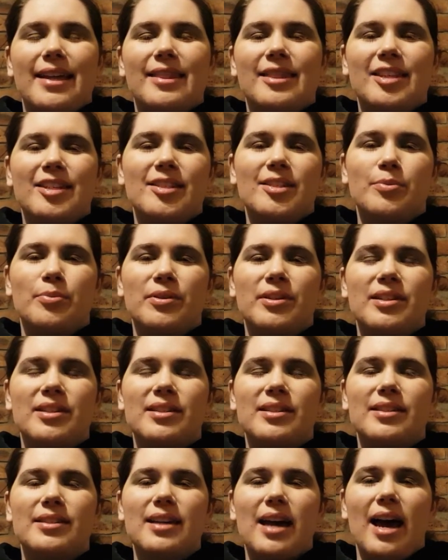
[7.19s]
This
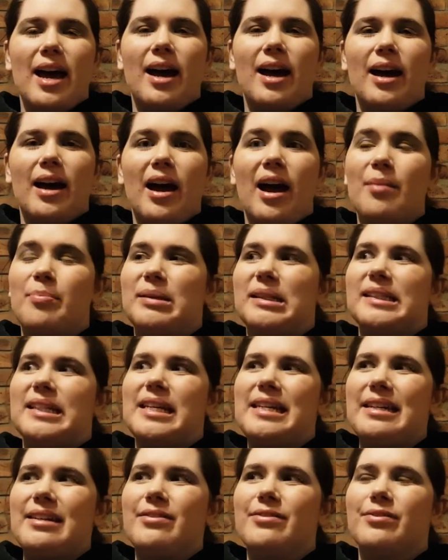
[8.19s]
was, uh, I
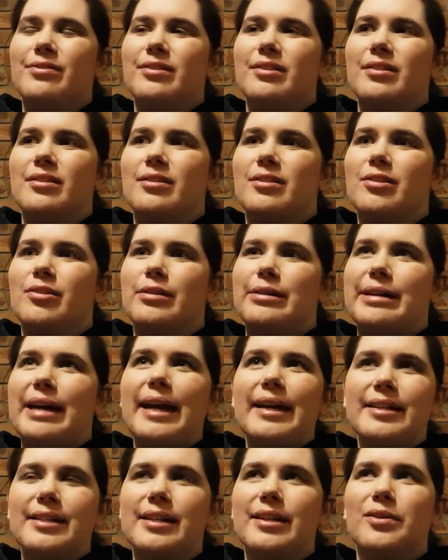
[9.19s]
believe,
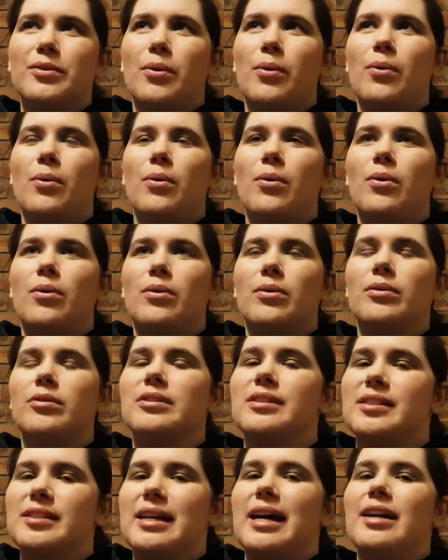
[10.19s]
created or
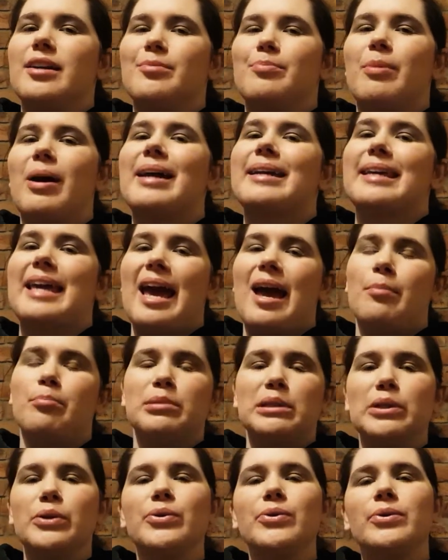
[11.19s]
started by Kat
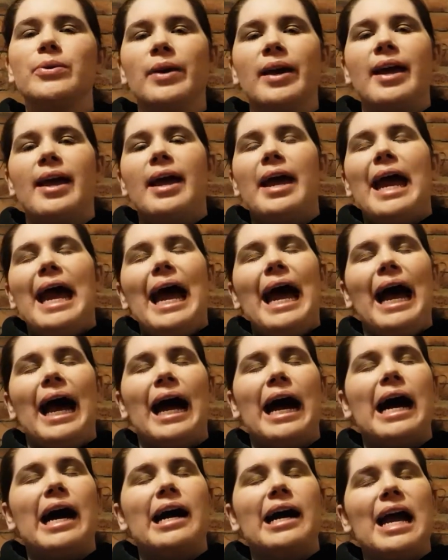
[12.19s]
Blue
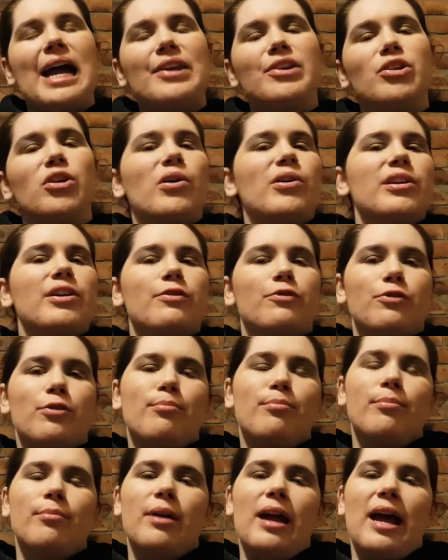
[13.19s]
uh, and Nona
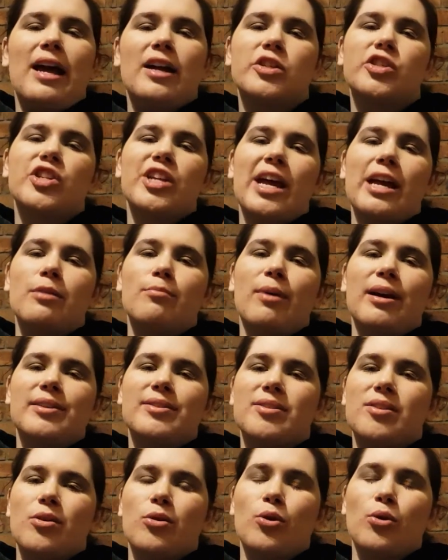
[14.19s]
from hashtag my
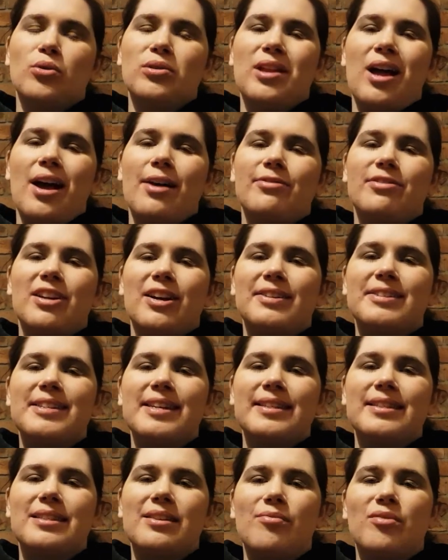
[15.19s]
so-called life
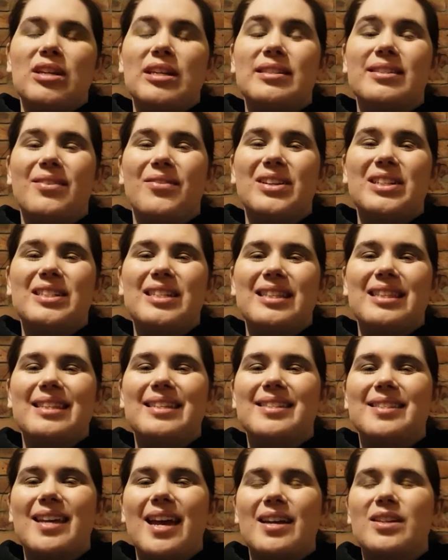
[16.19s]
1977 did
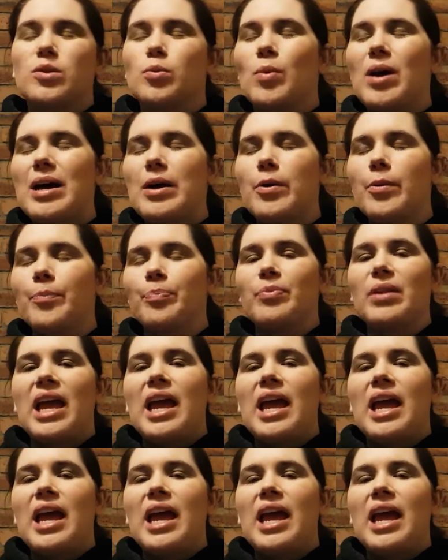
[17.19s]
this as well.